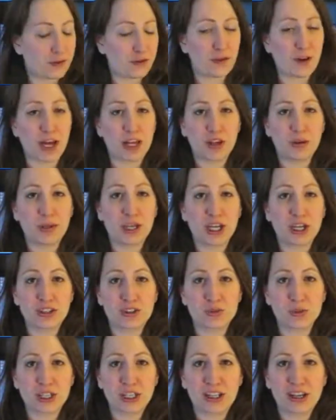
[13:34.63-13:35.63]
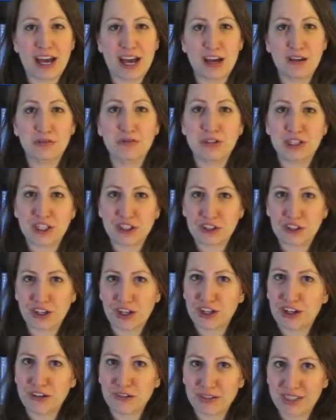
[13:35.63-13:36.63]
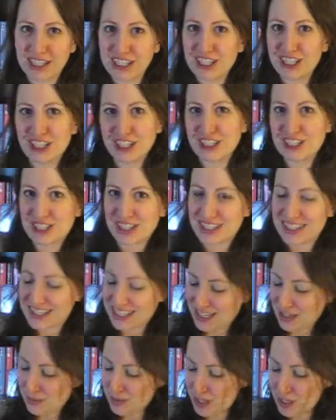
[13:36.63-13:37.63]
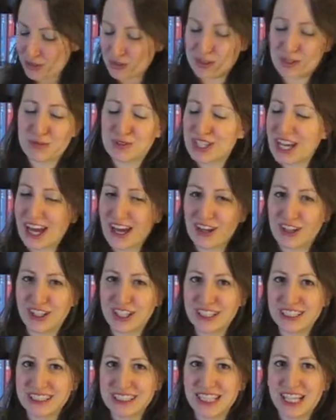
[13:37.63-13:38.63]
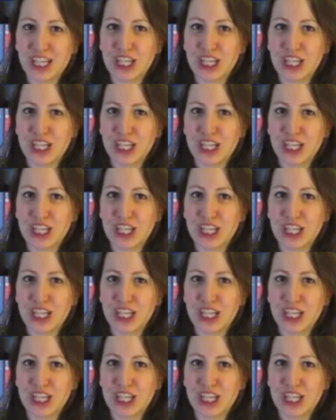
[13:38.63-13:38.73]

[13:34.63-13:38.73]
Follow me on Twitter at ReaderGonnaRead, just like my YouTube channel.